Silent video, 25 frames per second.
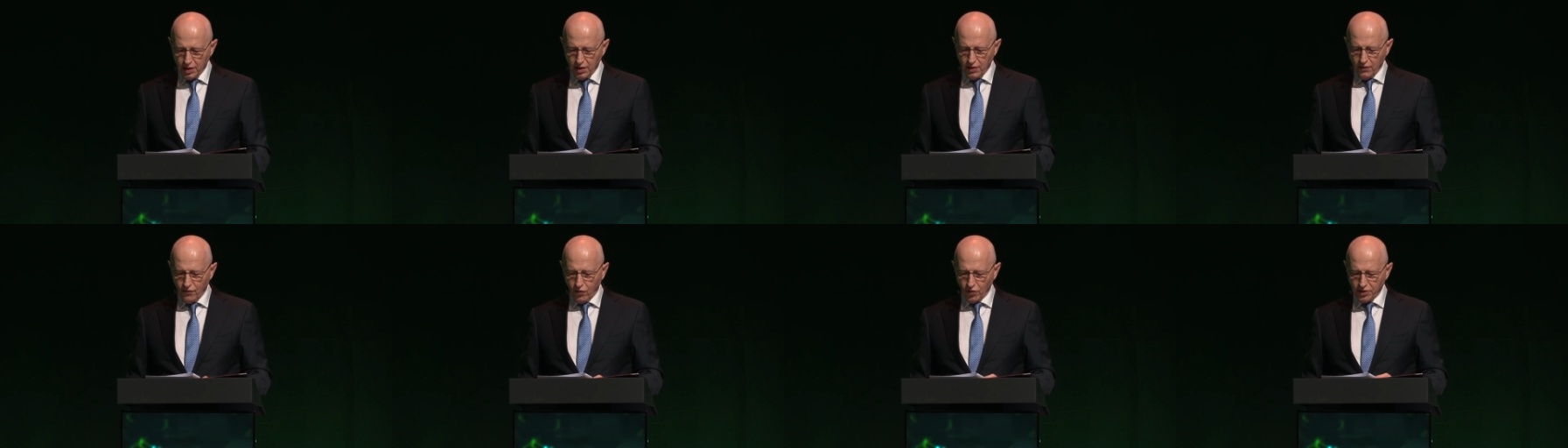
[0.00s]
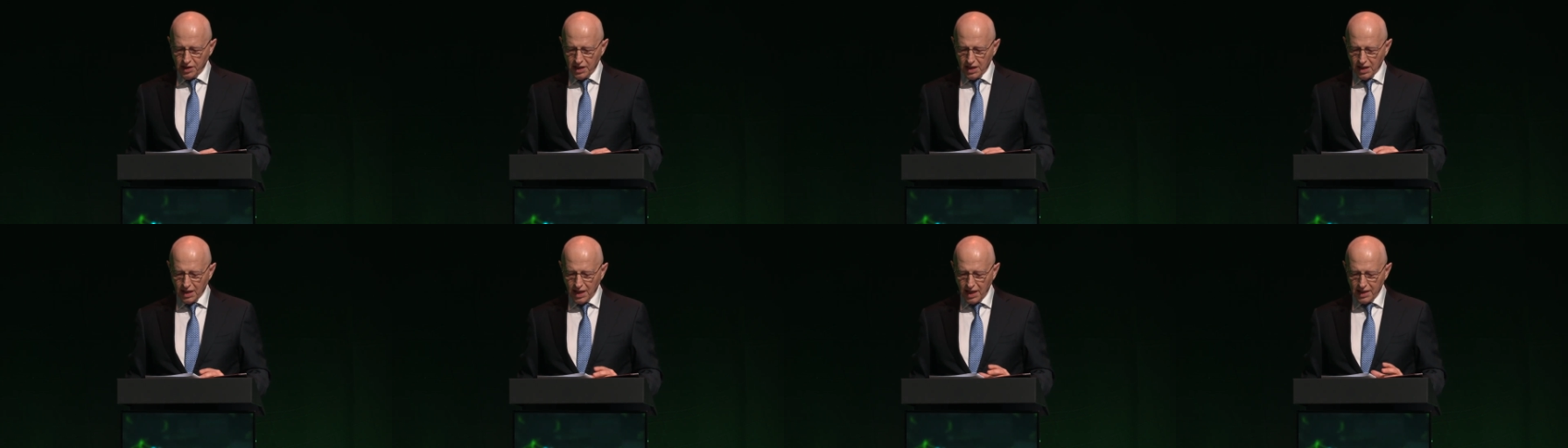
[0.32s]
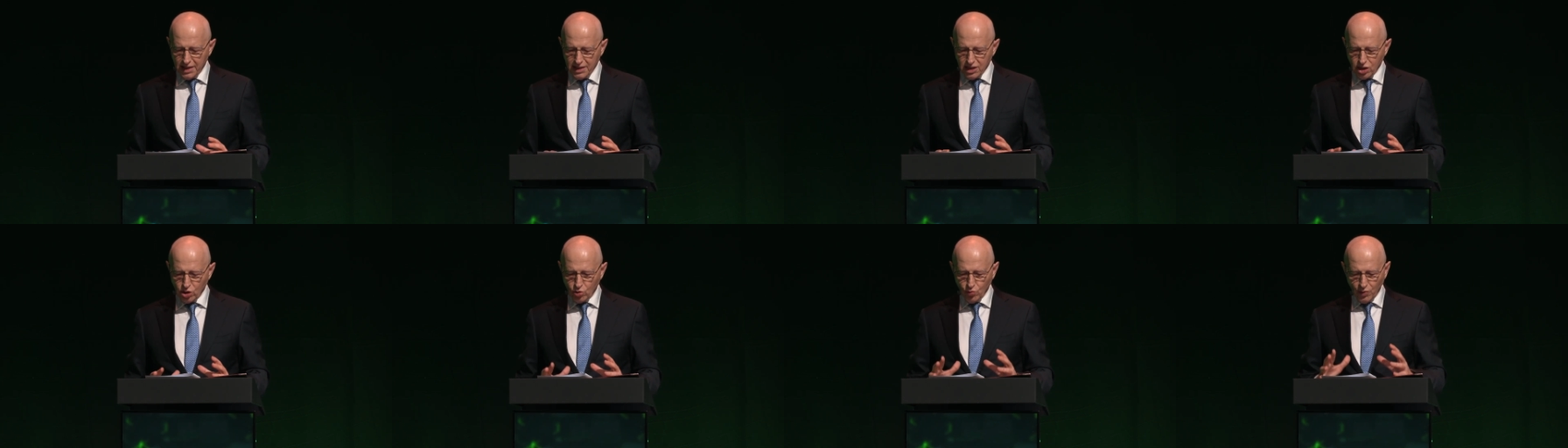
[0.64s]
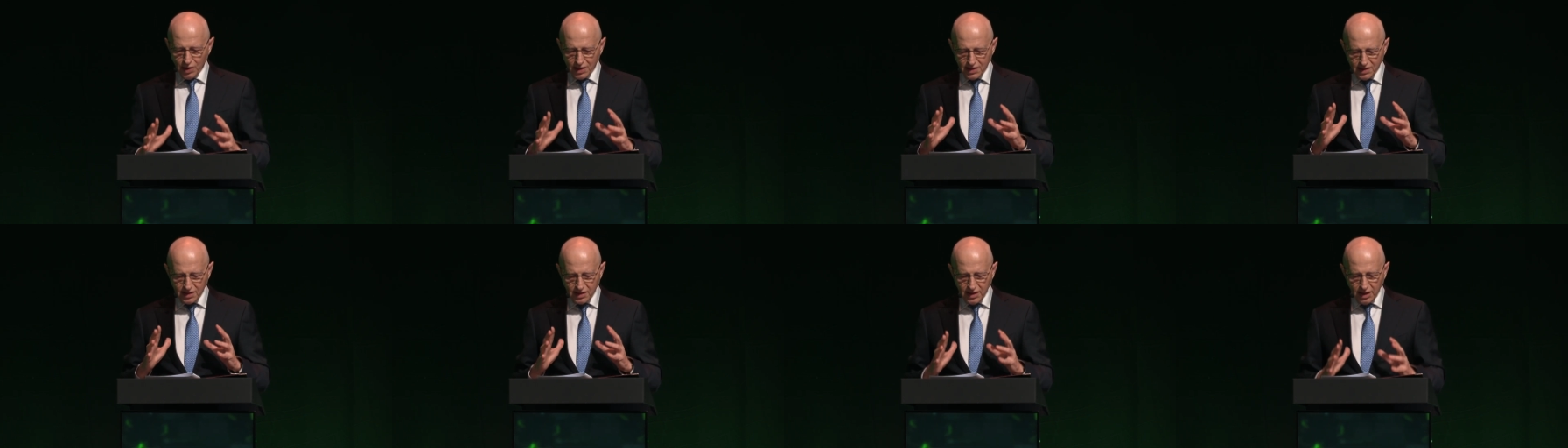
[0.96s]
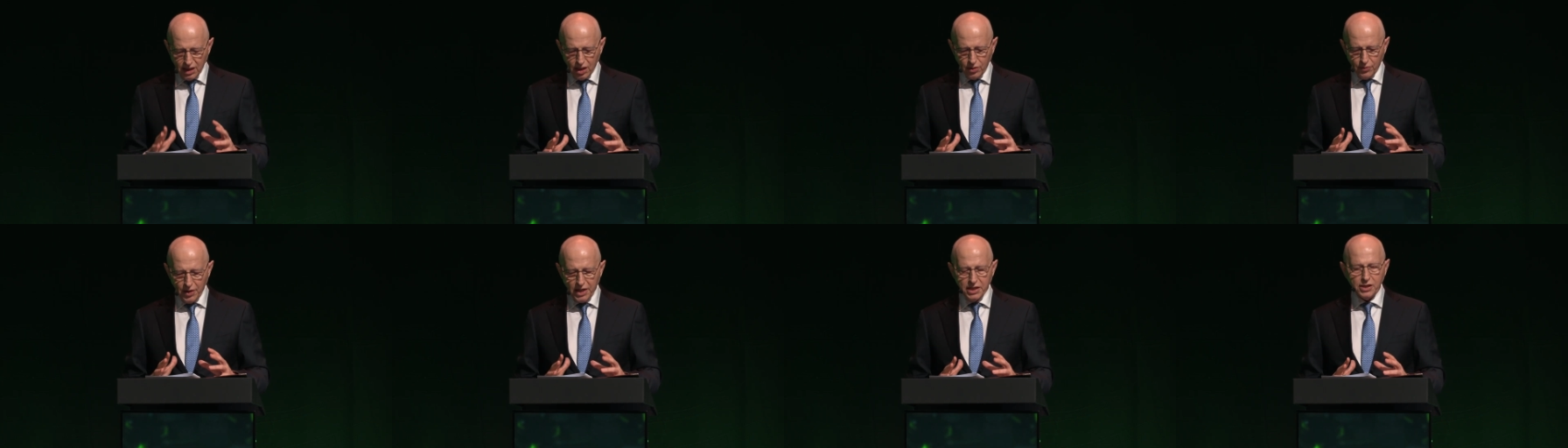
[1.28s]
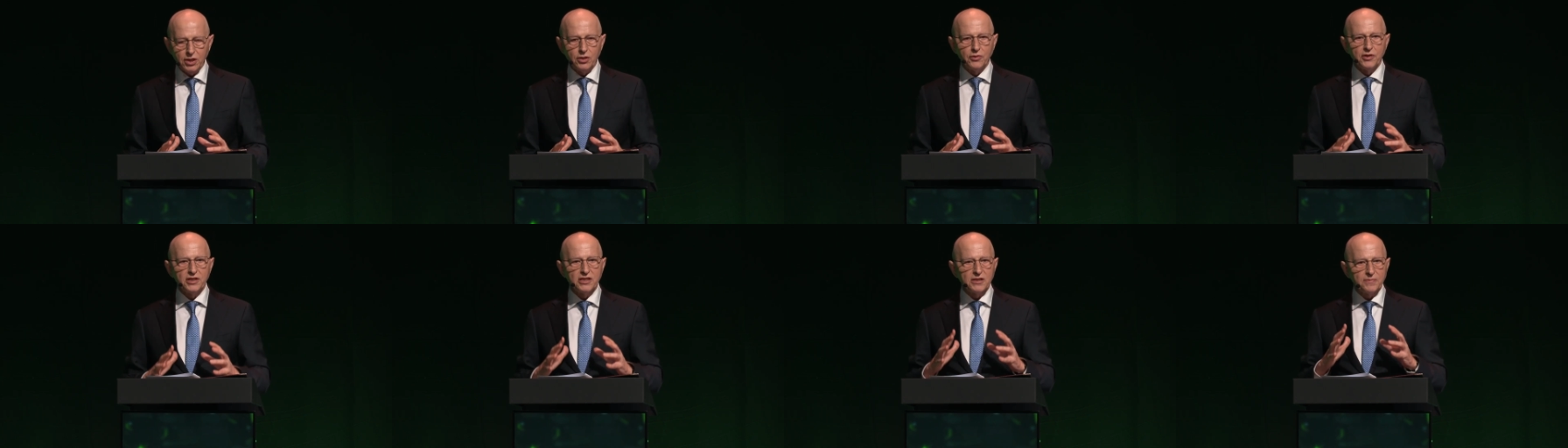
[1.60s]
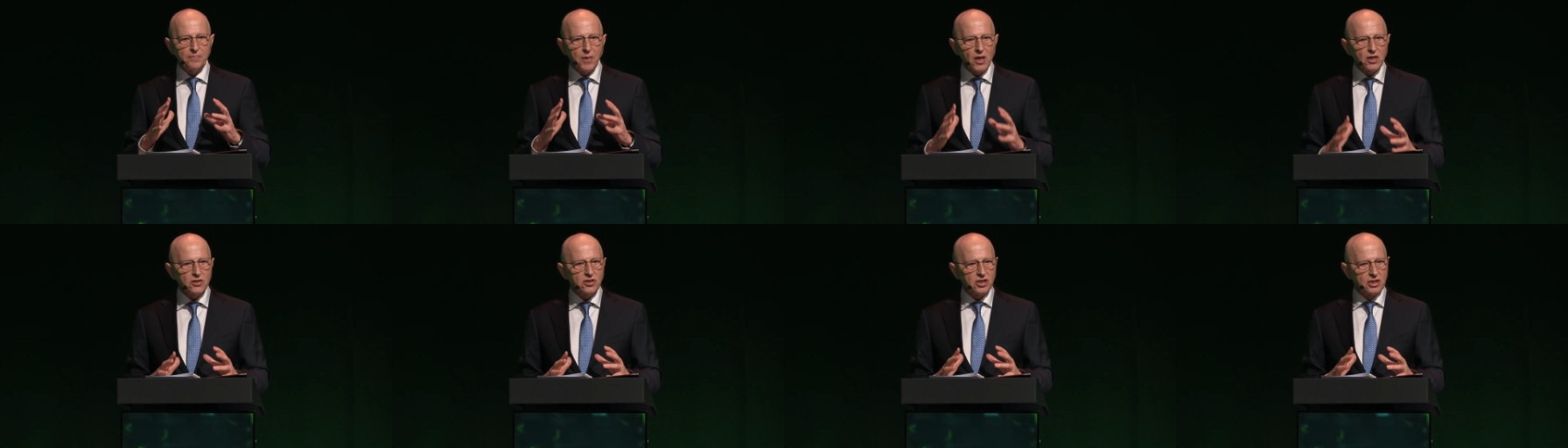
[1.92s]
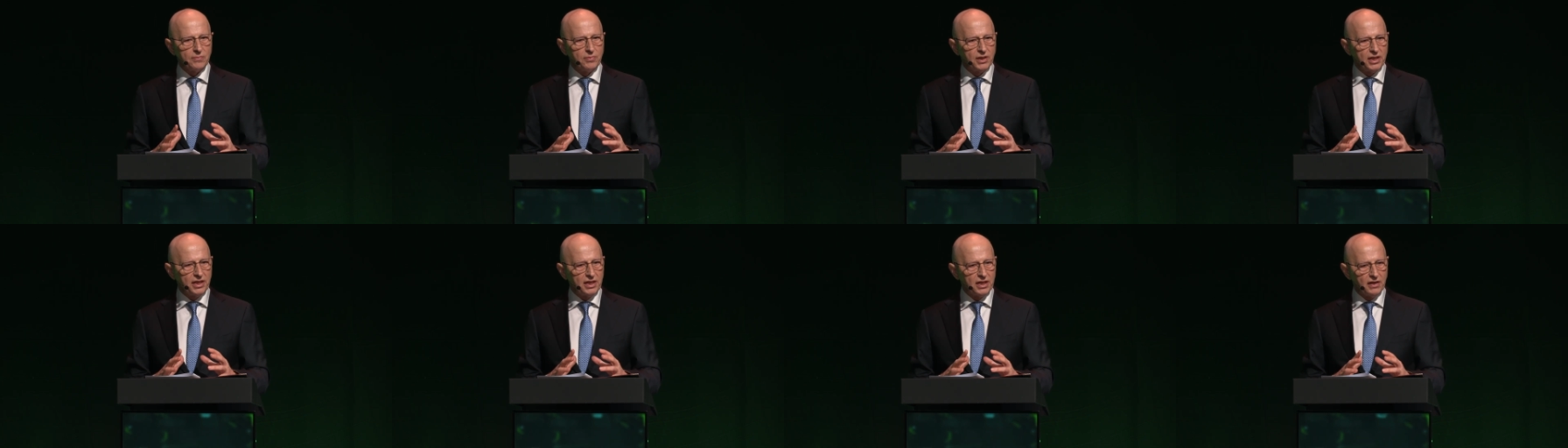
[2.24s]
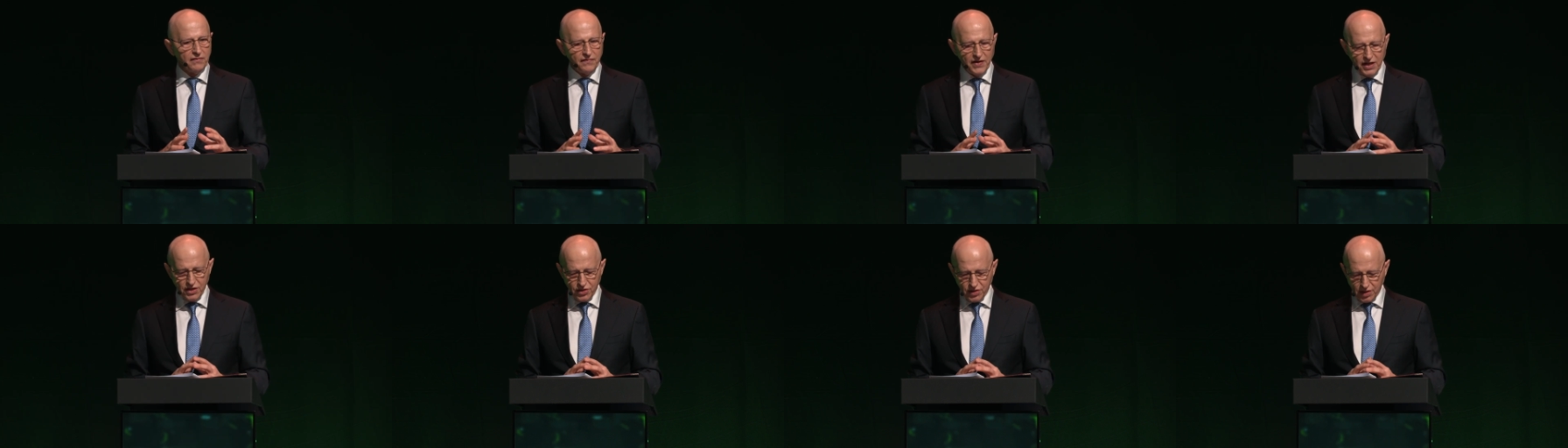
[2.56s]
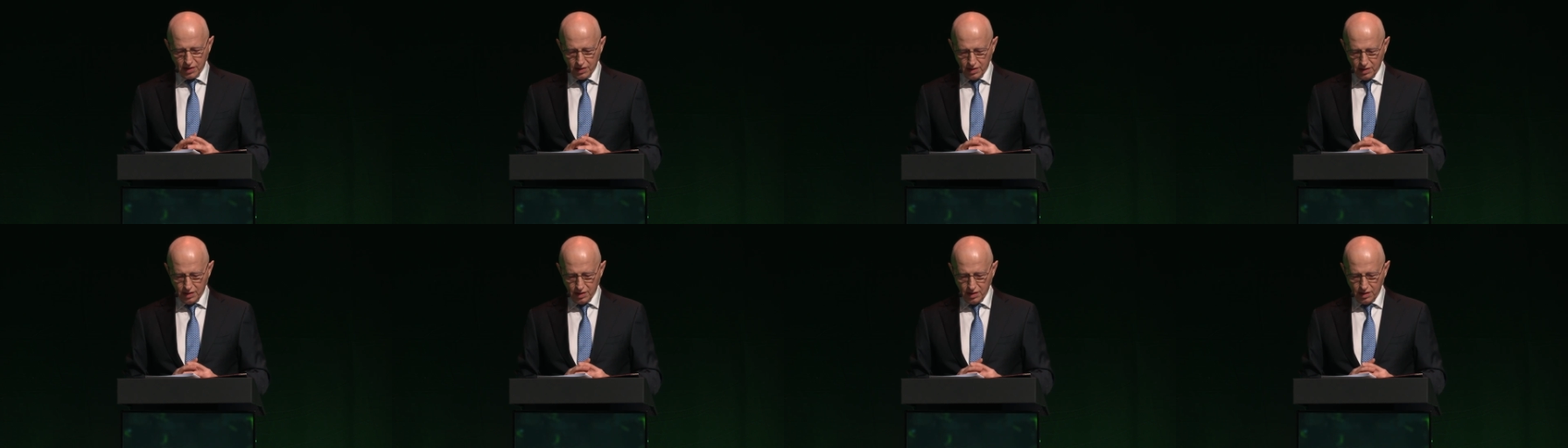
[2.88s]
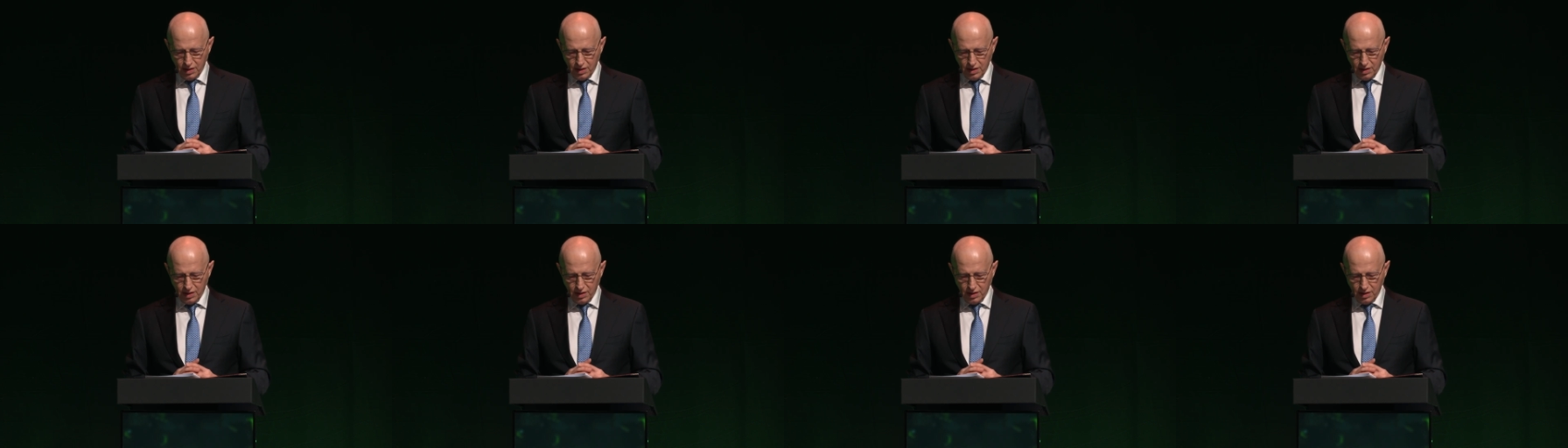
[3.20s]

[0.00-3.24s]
for the alliance to accelerate responsible innovation